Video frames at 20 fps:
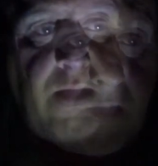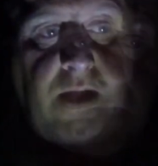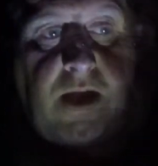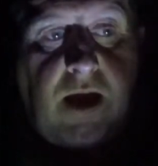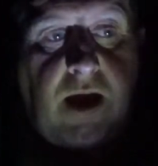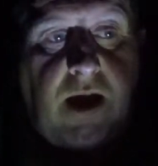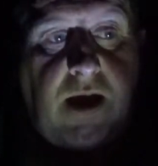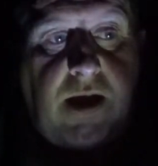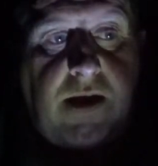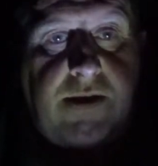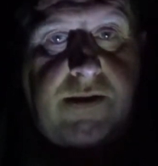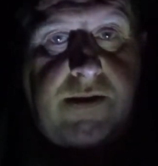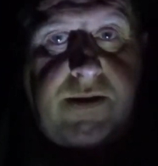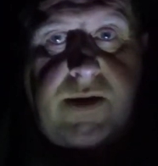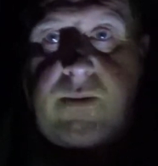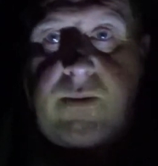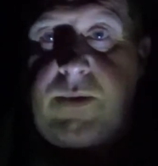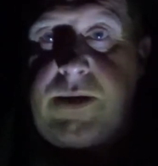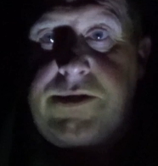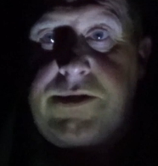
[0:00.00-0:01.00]
And
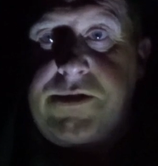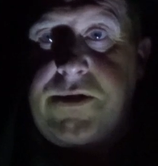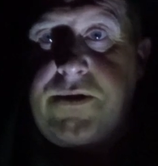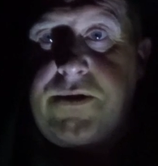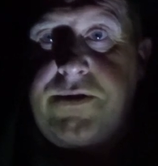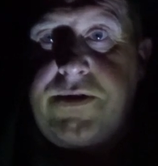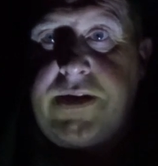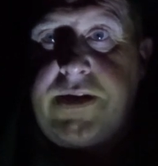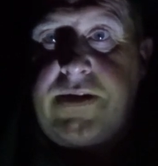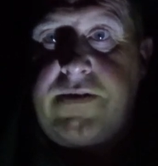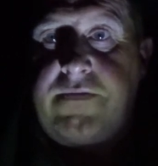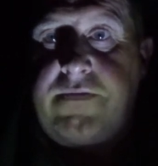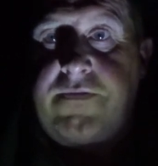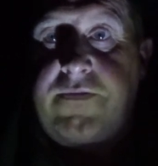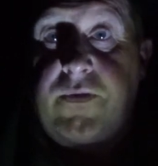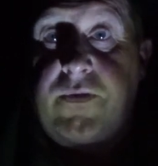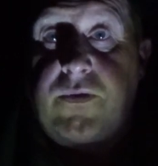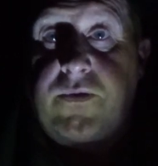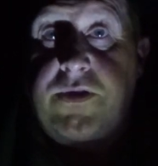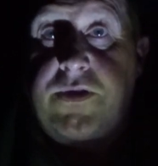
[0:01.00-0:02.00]
we turned in
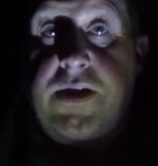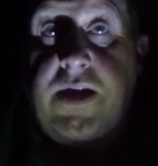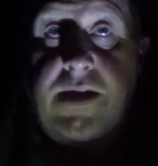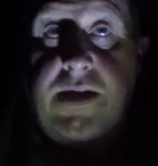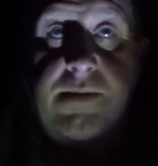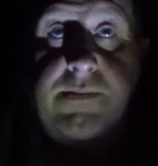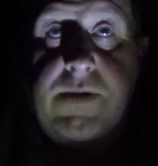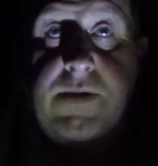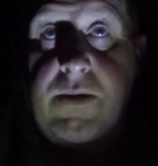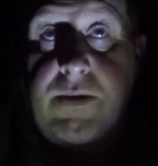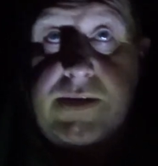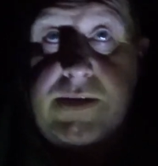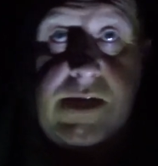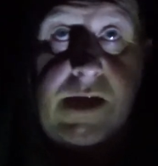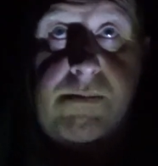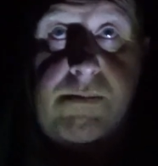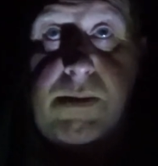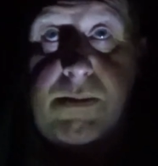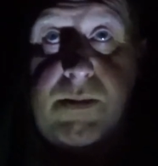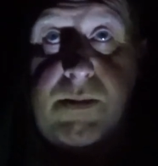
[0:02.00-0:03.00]
for the night. Now I
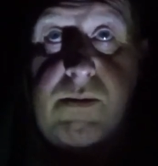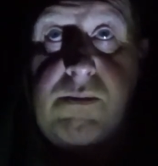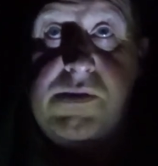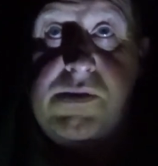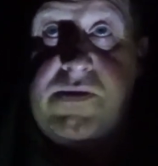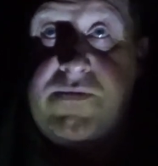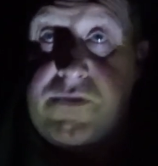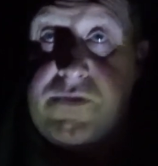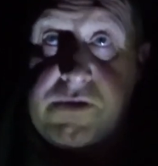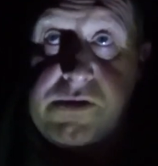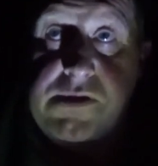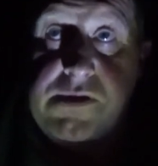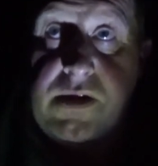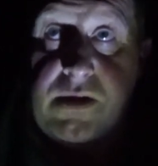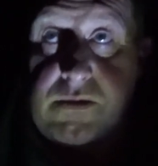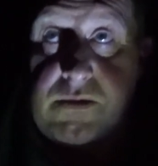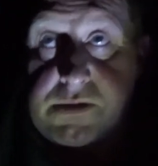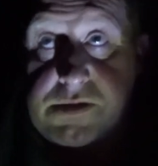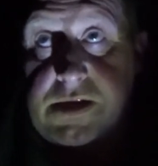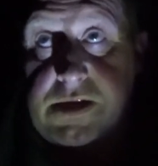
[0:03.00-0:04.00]
can't remember it was the first night
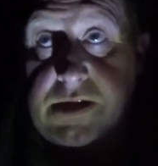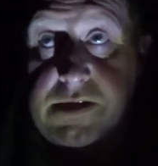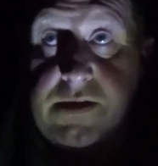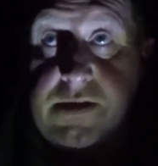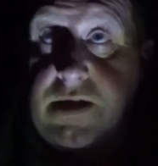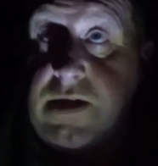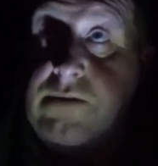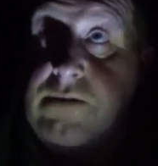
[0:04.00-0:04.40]
or the second night, I